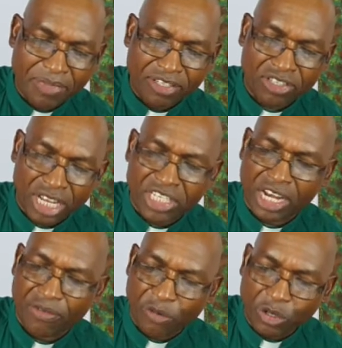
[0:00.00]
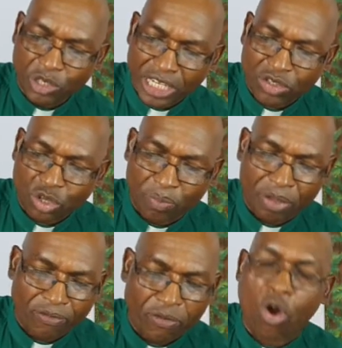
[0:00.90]
this nation if we just stop the
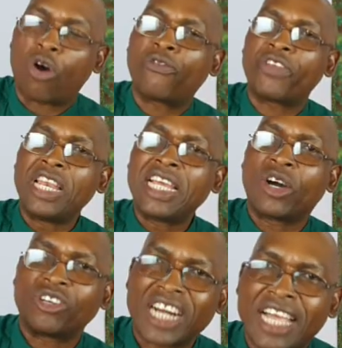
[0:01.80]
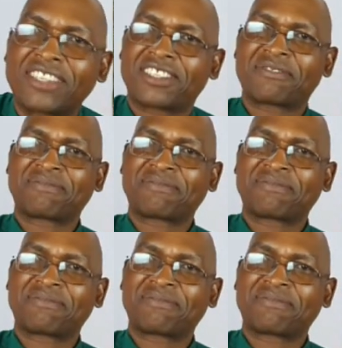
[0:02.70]
flow of illegal drugs.